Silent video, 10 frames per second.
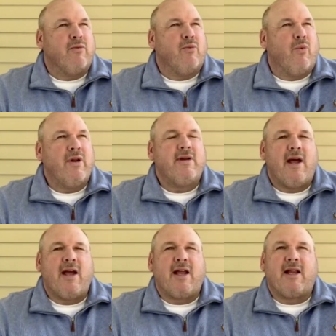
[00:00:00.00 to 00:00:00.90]
One
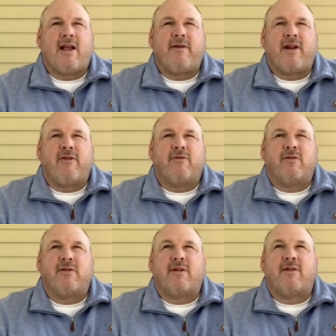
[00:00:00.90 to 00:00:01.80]
day, you
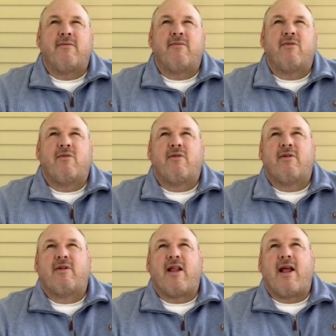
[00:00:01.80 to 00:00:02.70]
know,
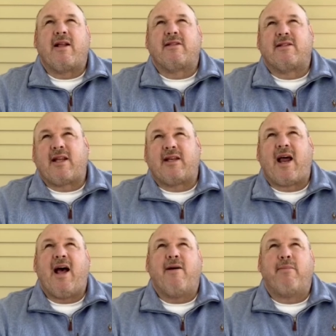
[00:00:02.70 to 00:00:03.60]

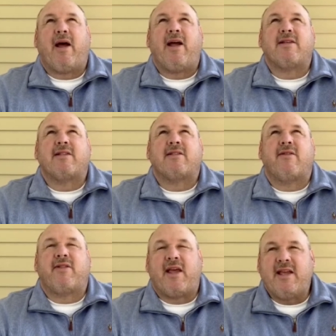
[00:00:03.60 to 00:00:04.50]
time passes,
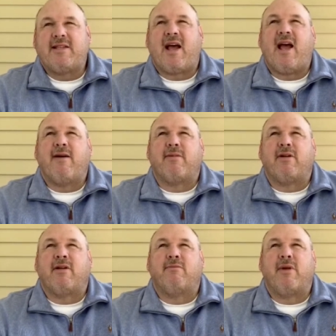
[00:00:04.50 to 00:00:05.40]
things happen,
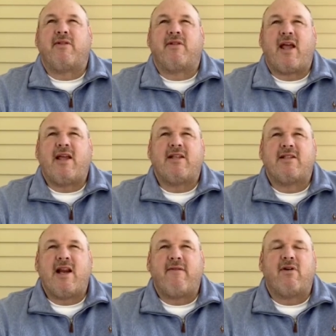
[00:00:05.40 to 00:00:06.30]
but things
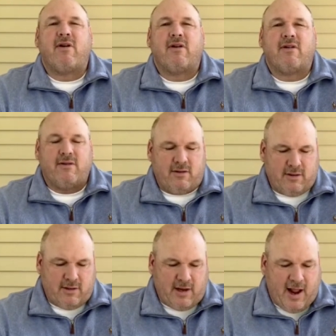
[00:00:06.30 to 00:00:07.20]
never
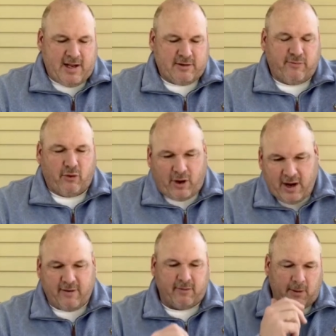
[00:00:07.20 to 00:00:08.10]
last
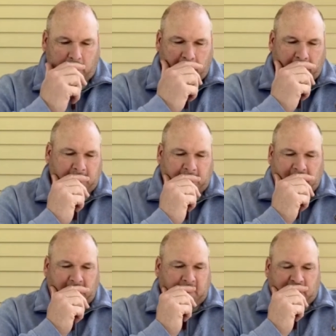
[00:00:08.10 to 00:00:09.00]
forever.
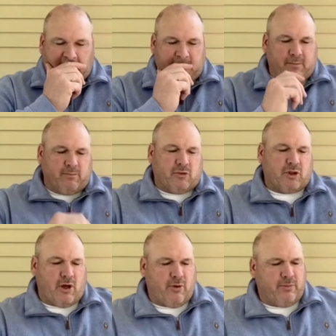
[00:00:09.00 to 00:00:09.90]

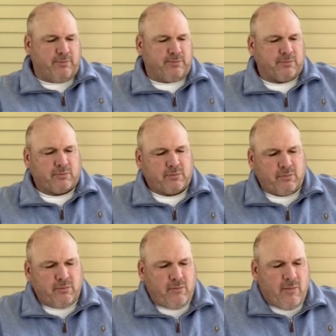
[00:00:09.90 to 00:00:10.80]
So,
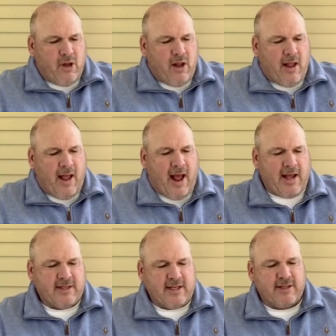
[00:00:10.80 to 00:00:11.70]

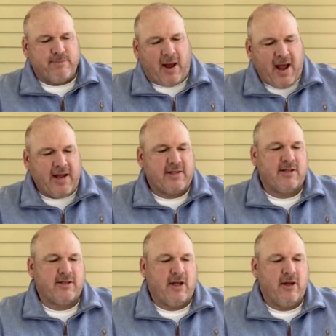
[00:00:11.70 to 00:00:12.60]
as this passes,